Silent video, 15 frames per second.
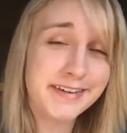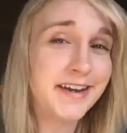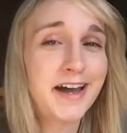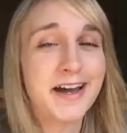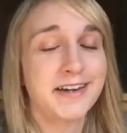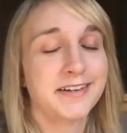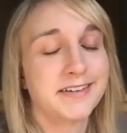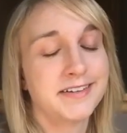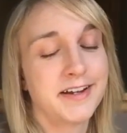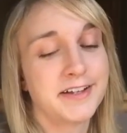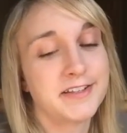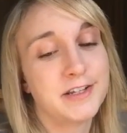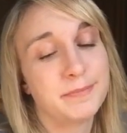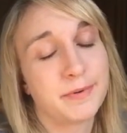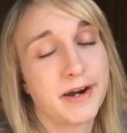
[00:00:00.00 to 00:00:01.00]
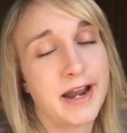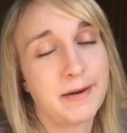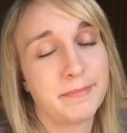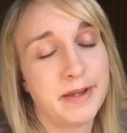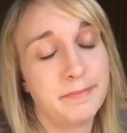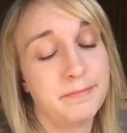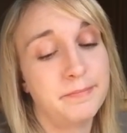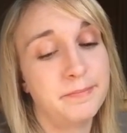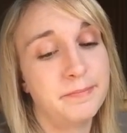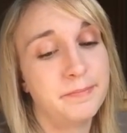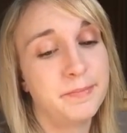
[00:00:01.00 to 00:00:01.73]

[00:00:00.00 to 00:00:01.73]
Not super happy,